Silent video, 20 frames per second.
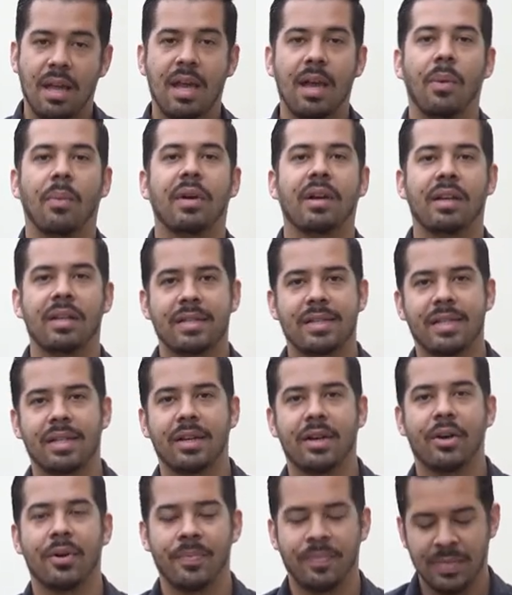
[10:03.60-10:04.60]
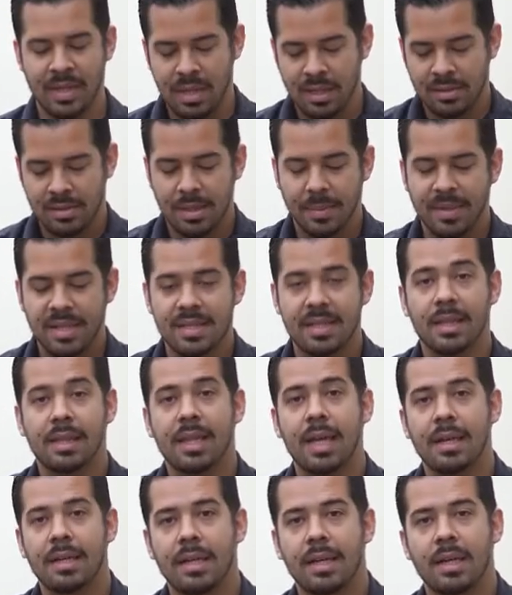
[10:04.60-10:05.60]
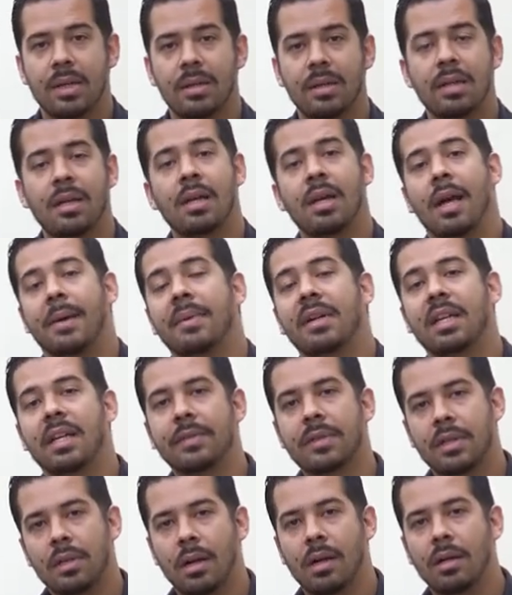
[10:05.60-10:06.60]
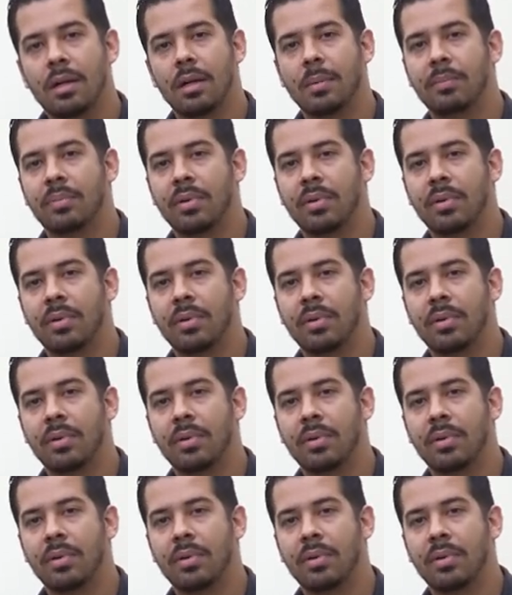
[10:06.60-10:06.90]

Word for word: And we're good to go. So I'm going to set that down. I'm going to give the car a little